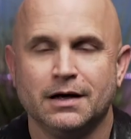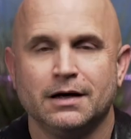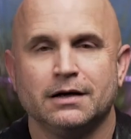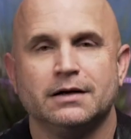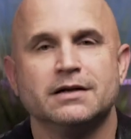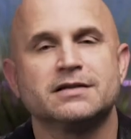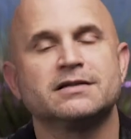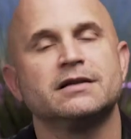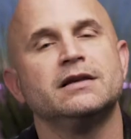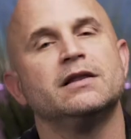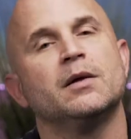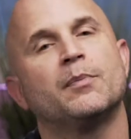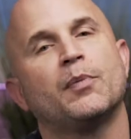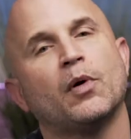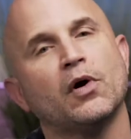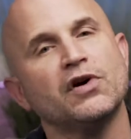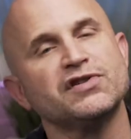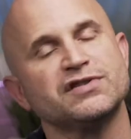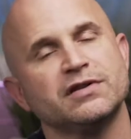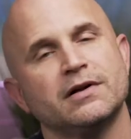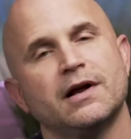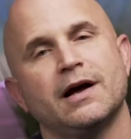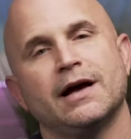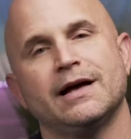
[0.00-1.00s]
You see, the
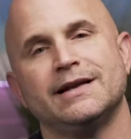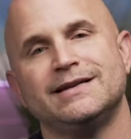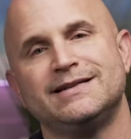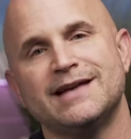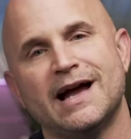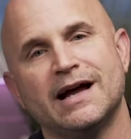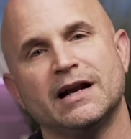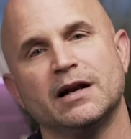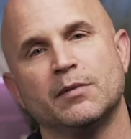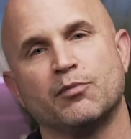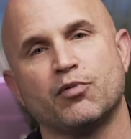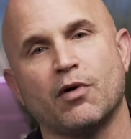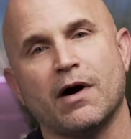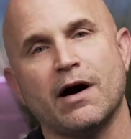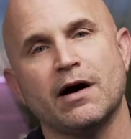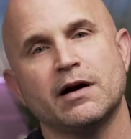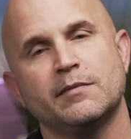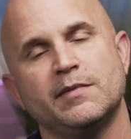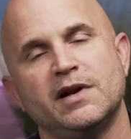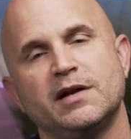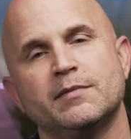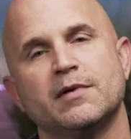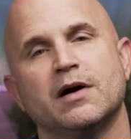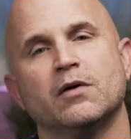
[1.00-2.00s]
person I had dated prior to
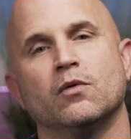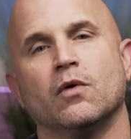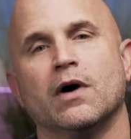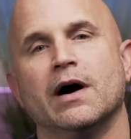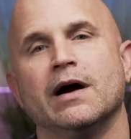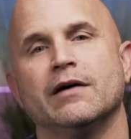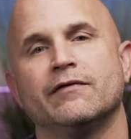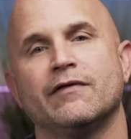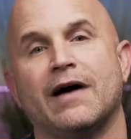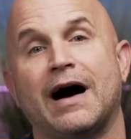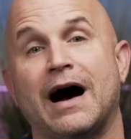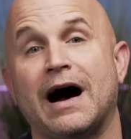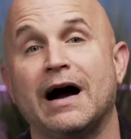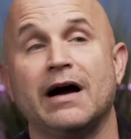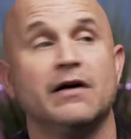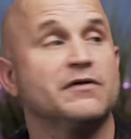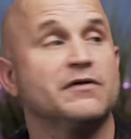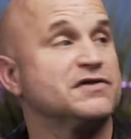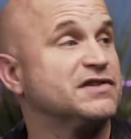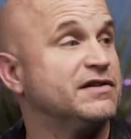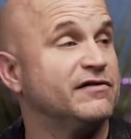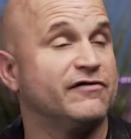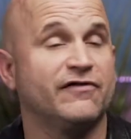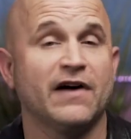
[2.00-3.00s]
meeting my wife, I
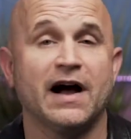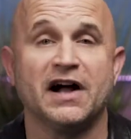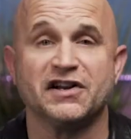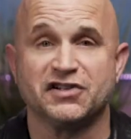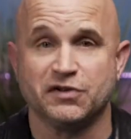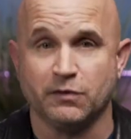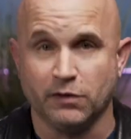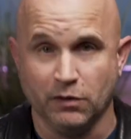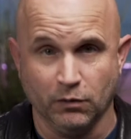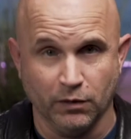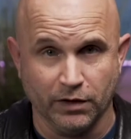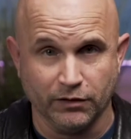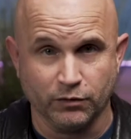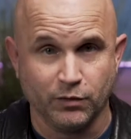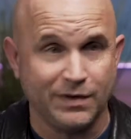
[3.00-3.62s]
was infatuated with.